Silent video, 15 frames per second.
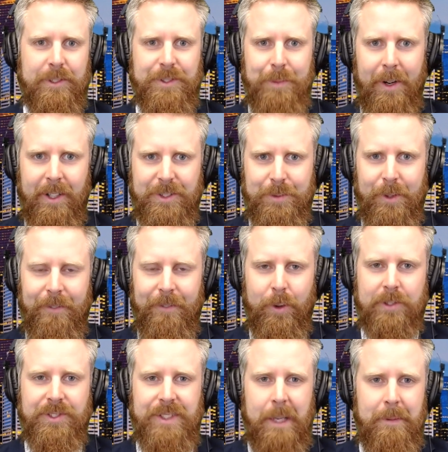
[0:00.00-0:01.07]
responsible
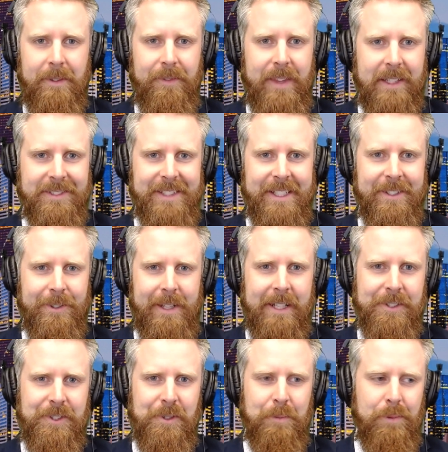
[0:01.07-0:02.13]
for some of this
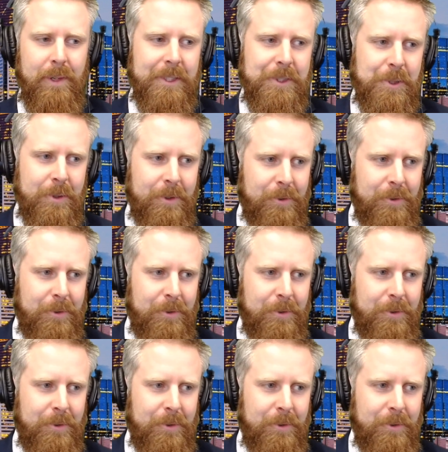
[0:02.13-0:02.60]
international pressure.